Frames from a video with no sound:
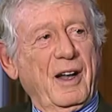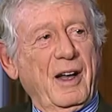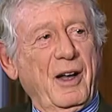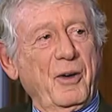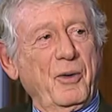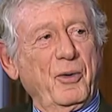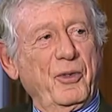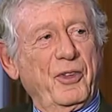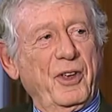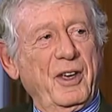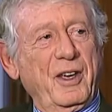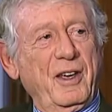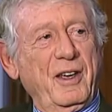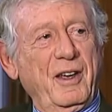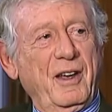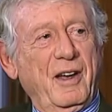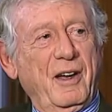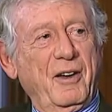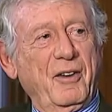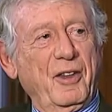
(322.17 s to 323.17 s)
how
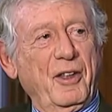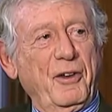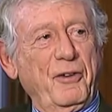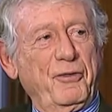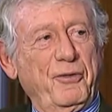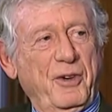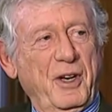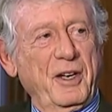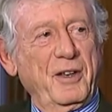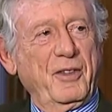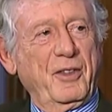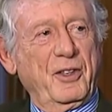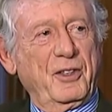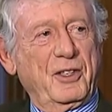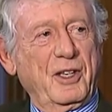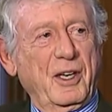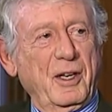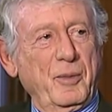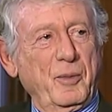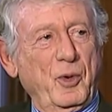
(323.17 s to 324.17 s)
they how they find the
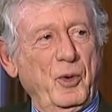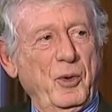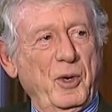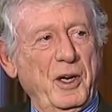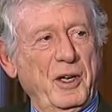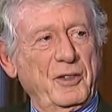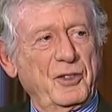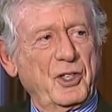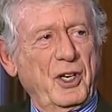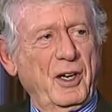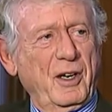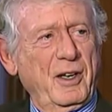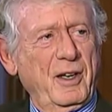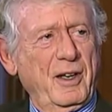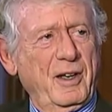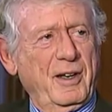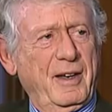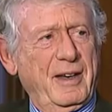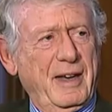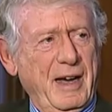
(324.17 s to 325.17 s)
time to
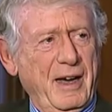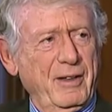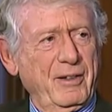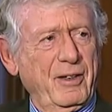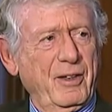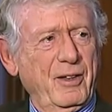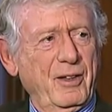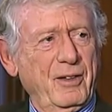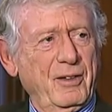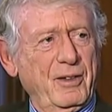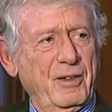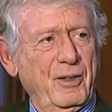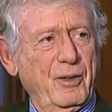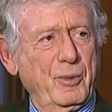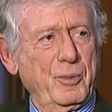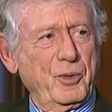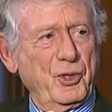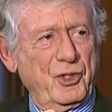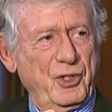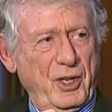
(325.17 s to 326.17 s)
actually gather
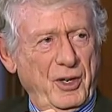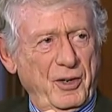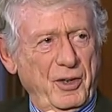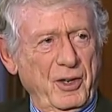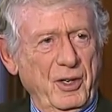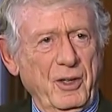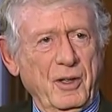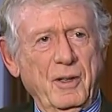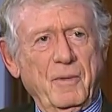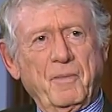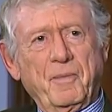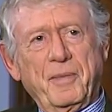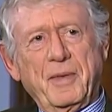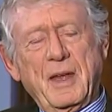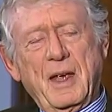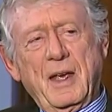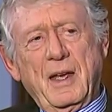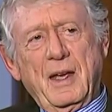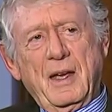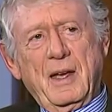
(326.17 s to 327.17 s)
the material.
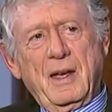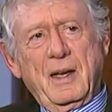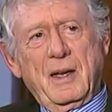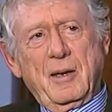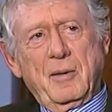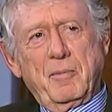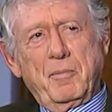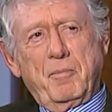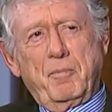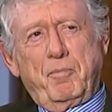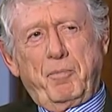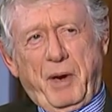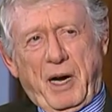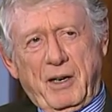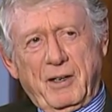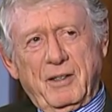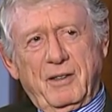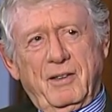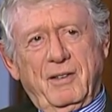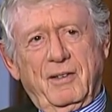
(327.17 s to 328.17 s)

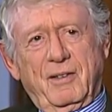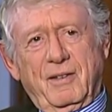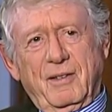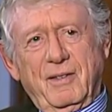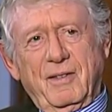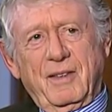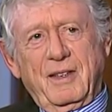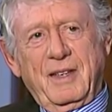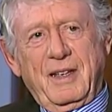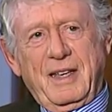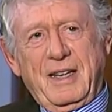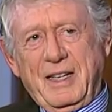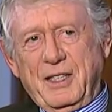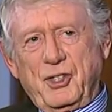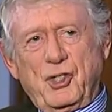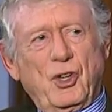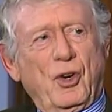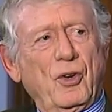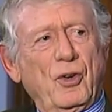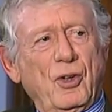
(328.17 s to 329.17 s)
But
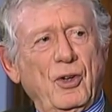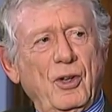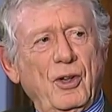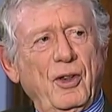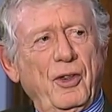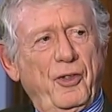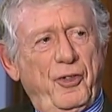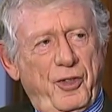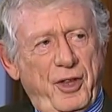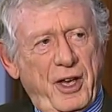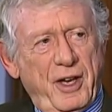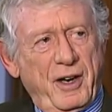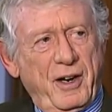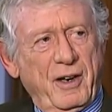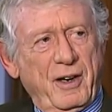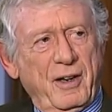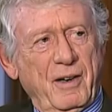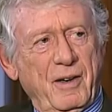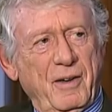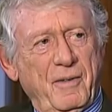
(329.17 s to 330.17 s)
it's all
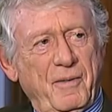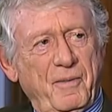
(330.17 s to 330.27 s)
there.